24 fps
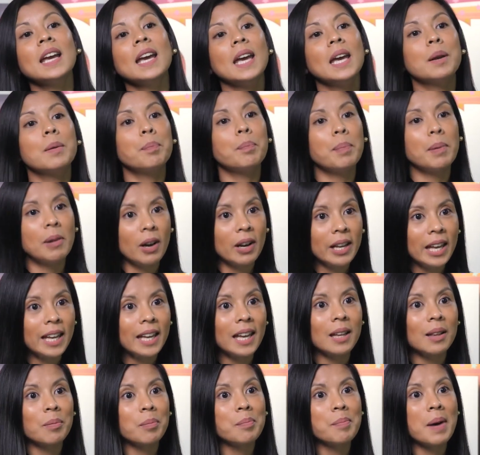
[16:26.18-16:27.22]
and
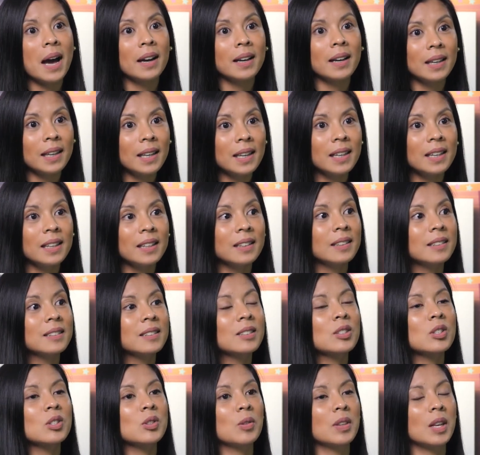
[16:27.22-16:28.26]
plugging it back in
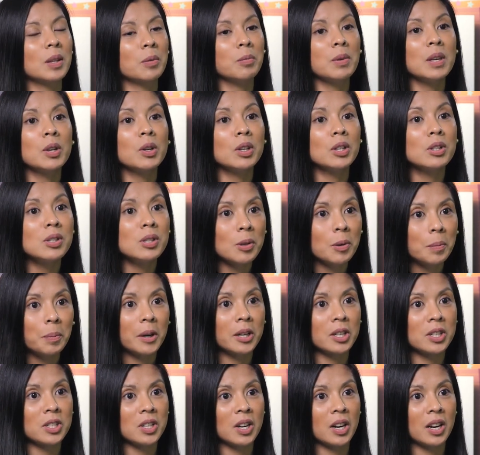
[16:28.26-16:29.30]
so that we could
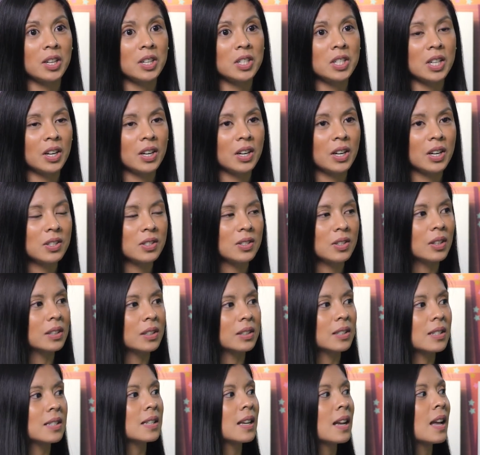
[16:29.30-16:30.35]
supercharge our
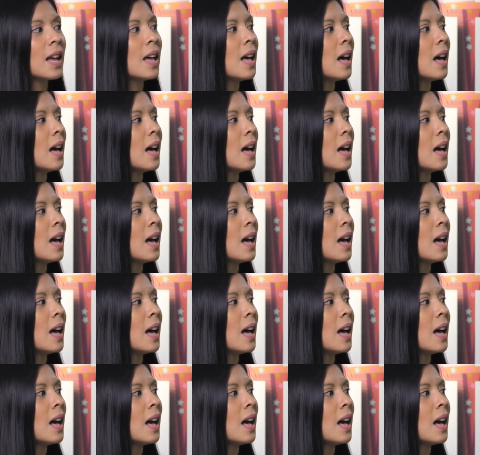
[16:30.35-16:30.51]
results.